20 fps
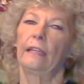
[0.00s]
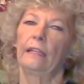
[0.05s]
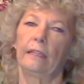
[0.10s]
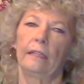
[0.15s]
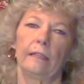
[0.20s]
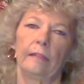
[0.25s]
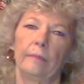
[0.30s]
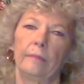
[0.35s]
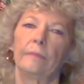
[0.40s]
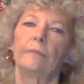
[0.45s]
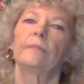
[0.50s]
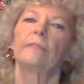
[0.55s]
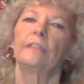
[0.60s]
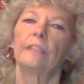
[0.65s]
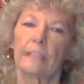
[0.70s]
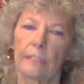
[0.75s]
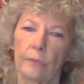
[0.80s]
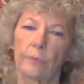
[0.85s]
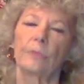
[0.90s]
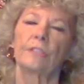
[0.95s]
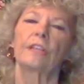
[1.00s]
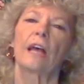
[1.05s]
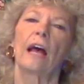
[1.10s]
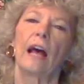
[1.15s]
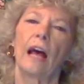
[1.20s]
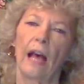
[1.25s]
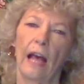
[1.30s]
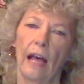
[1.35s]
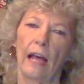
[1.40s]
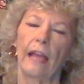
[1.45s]
Um, this was a
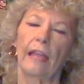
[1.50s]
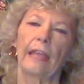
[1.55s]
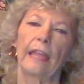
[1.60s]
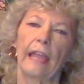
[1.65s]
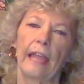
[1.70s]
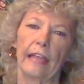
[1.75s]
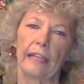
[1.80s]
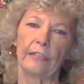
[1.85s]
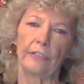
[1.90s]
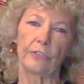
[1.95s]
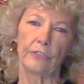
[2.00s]
high-end